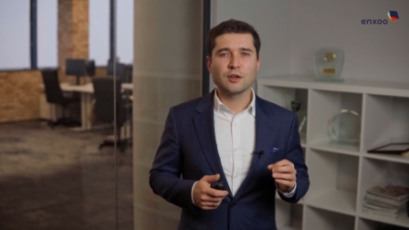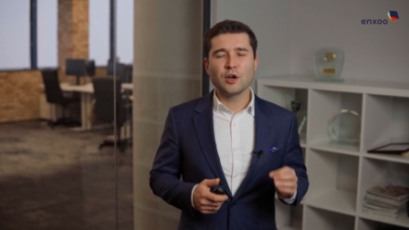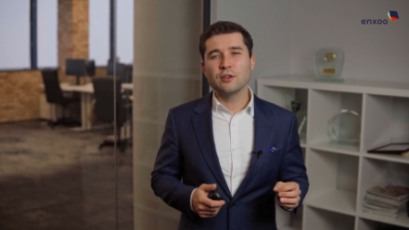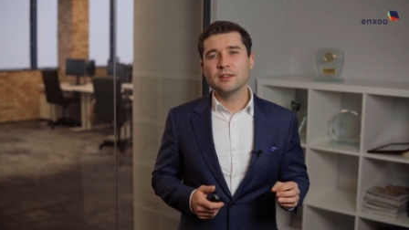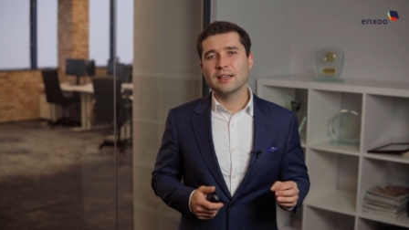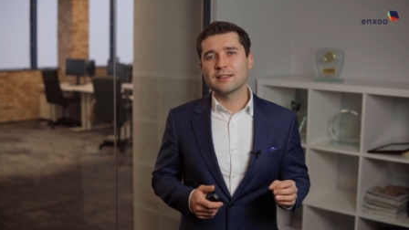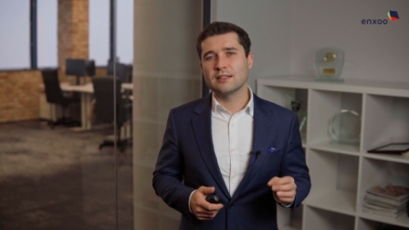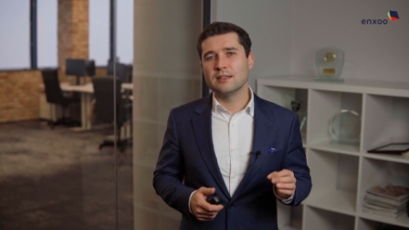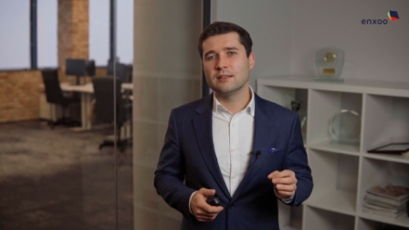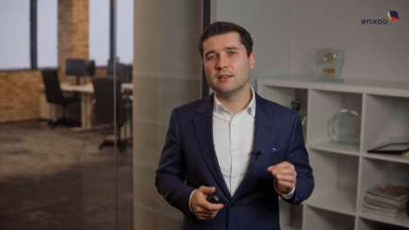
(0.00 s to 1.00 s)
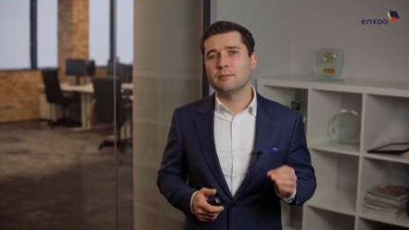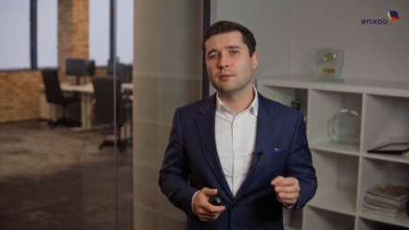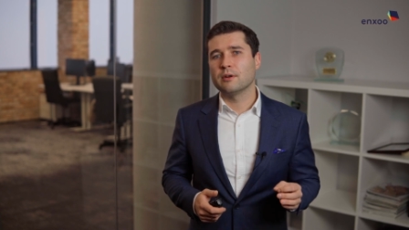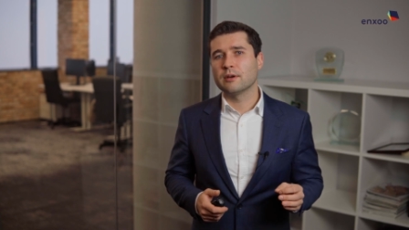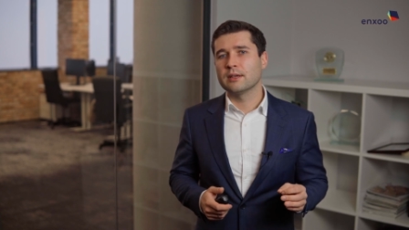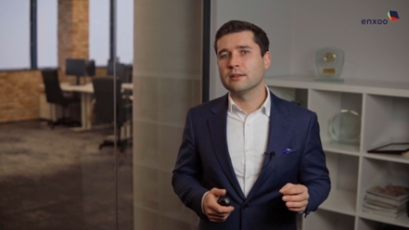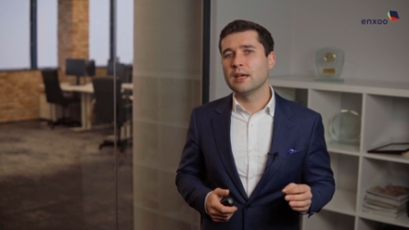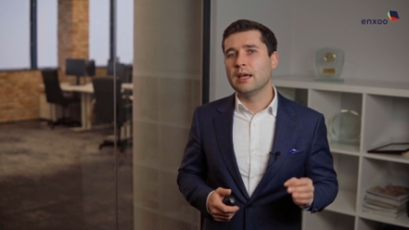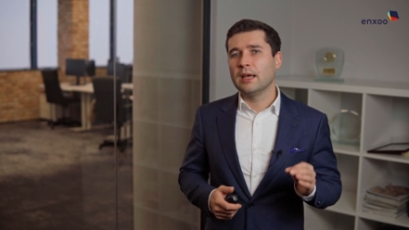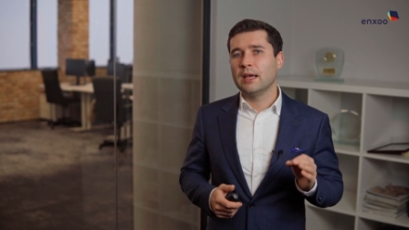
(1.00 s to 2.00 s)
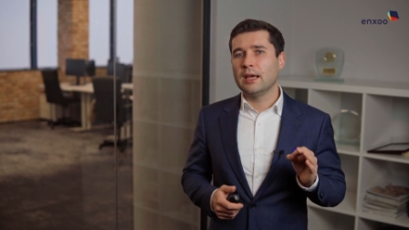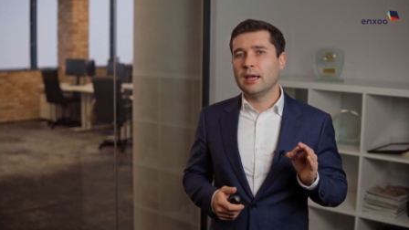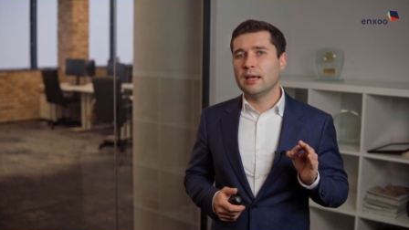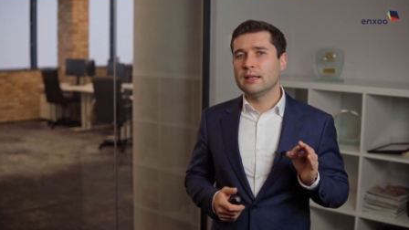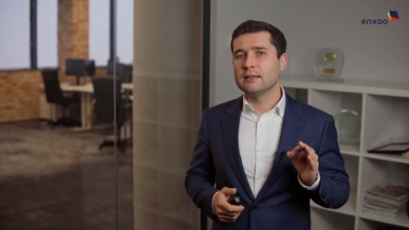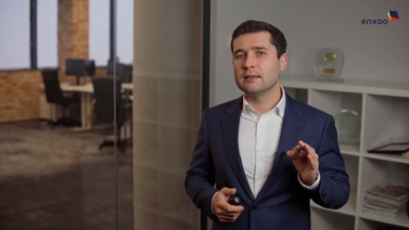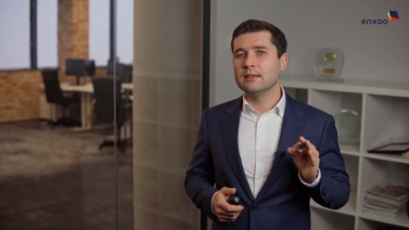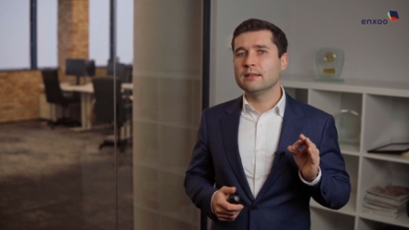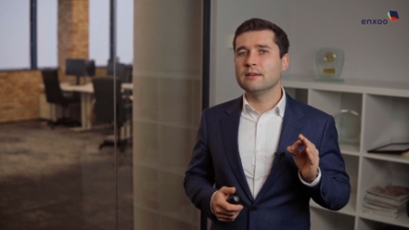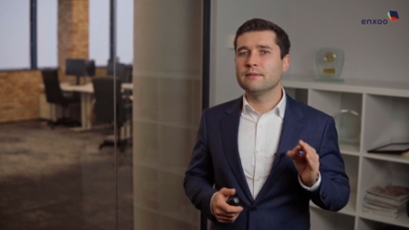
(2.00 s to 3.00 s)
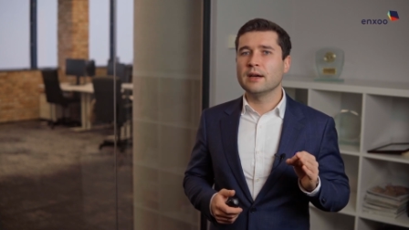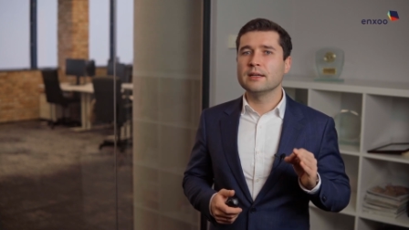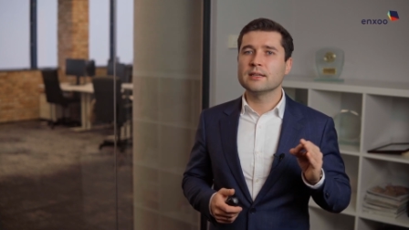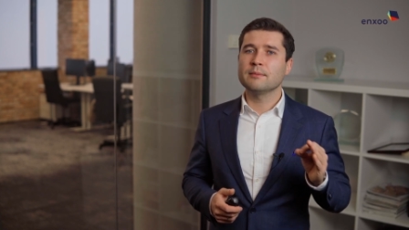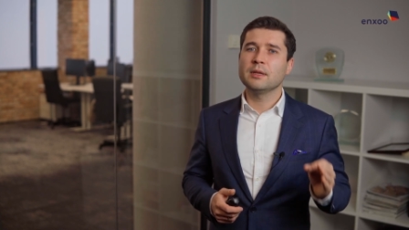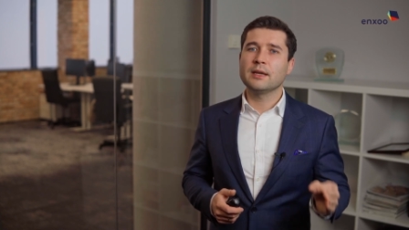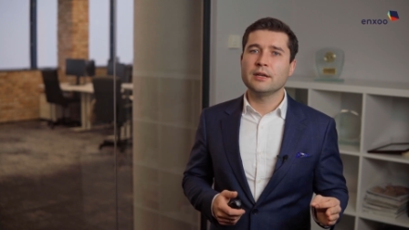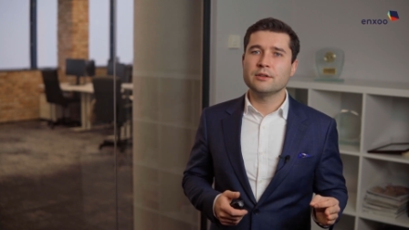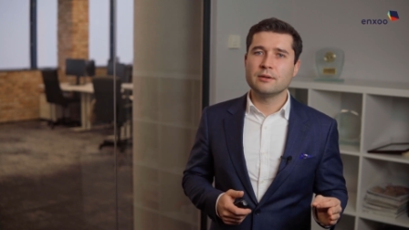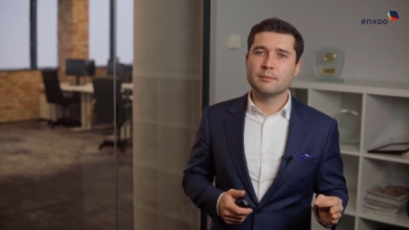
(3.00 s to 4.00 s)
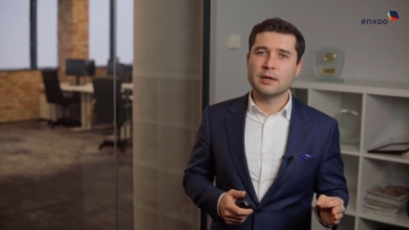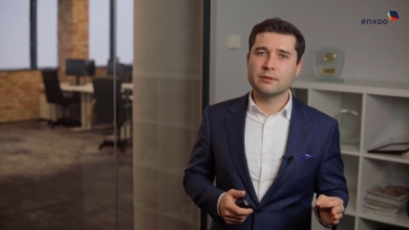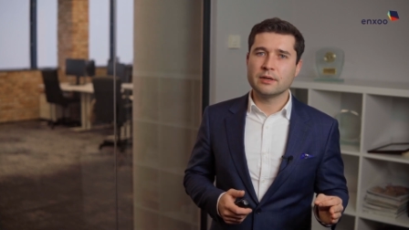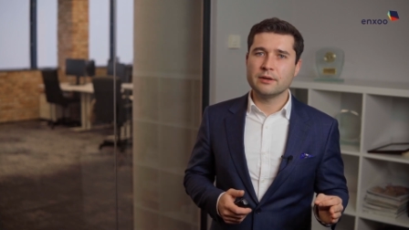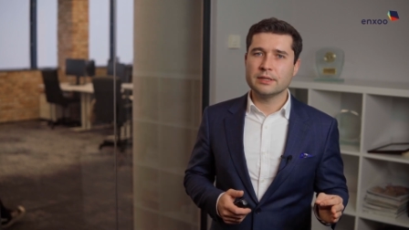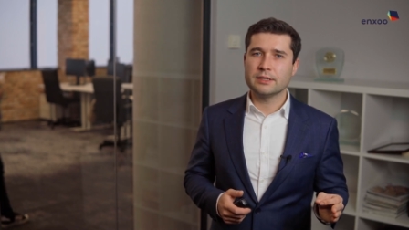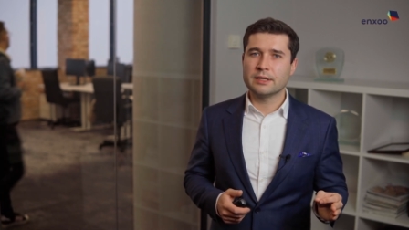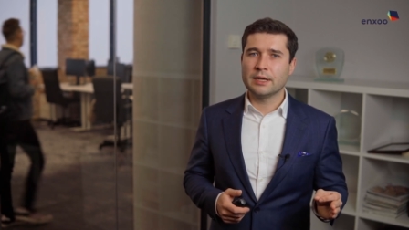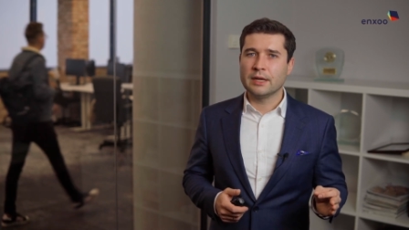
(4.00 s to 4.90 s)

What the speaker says: Context is important, and it defines application boundaries.